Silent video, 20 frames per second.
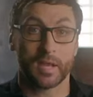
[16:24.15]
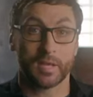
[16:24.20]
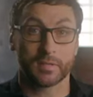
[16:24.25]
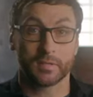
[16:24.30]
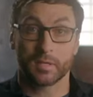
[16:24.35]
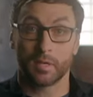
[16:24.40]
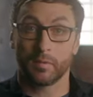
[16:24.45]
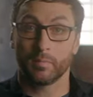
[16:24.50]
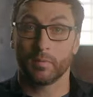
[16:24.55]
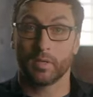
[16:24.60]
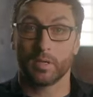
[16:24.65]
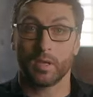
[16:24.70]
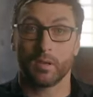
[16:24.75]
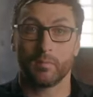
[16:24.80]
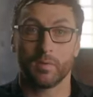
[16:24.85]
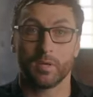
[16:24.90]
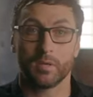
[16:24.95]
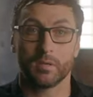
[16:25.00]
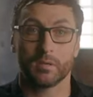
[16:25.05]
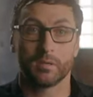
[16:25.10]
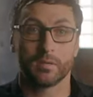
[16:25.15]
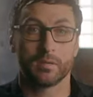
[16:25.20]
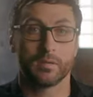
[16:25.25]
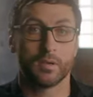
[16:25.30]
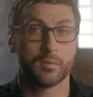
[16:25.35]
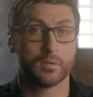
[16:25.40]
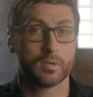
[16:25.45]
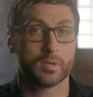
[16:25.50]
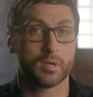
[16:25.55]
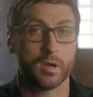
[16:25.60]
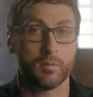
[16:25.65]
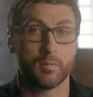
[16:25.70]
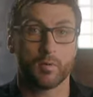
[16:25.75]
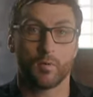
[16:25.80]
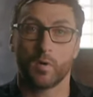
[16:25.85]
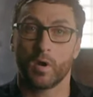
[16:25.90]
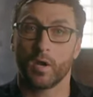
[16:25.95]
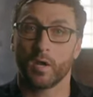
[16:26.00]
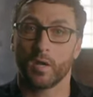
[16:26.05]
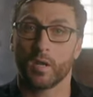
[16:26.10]
Dad, you coming to get me? Coming
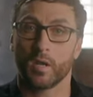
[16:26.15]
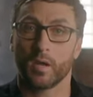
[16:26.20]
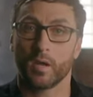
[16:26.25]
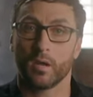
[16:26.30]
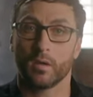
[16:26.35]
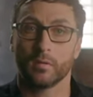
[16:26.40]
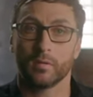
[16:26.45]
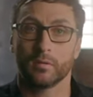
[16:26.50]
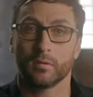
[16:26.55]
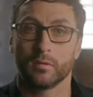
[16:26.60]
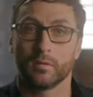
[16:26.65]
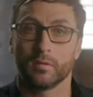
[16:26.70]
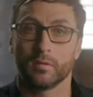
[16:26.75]
right now.